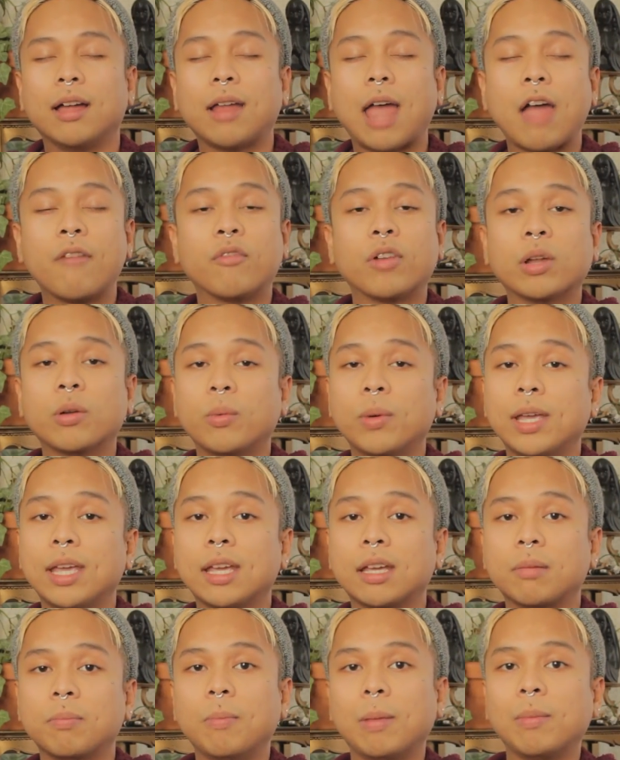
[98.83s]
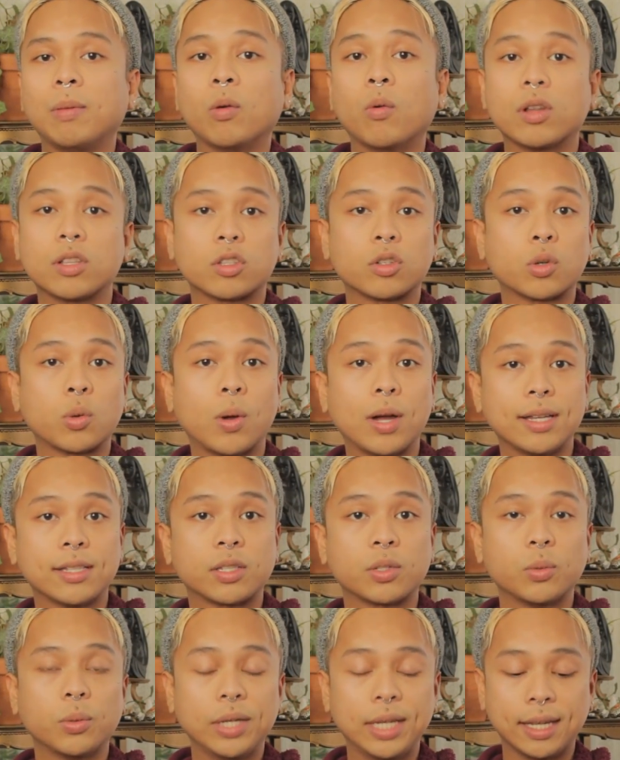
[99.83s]
every week, maybe once or
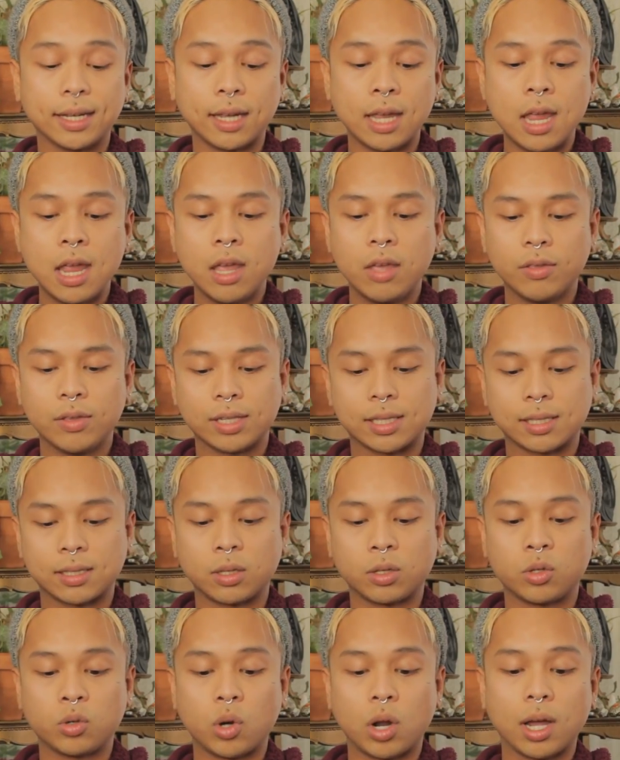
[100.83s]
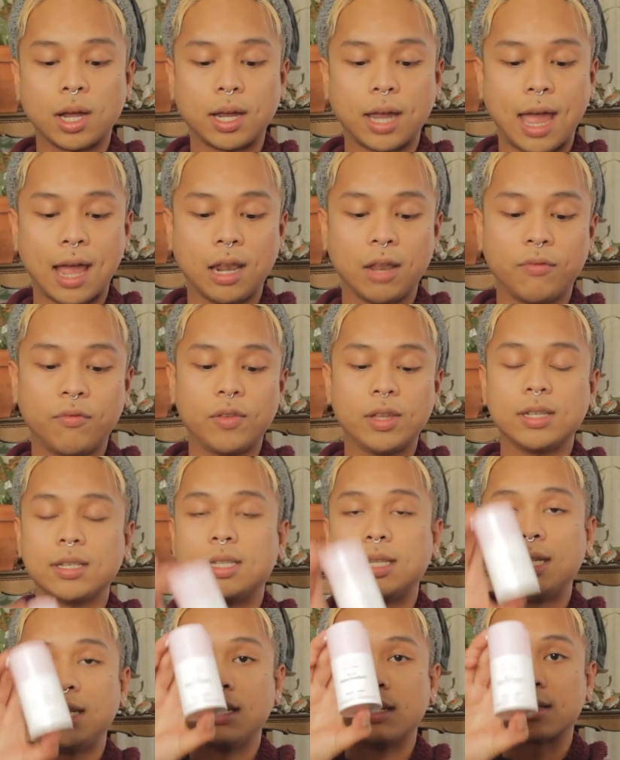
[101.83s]
twice a week. This is the Drunk Elephant
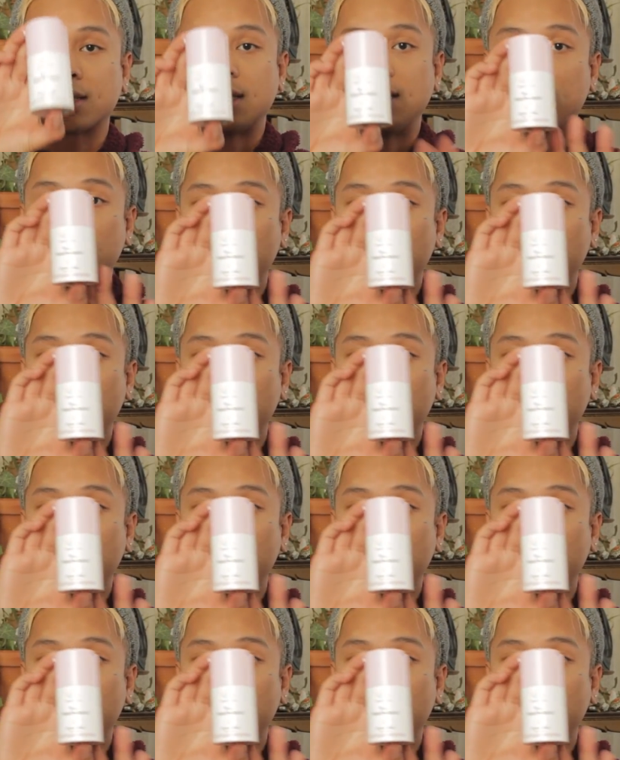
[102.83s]
TLC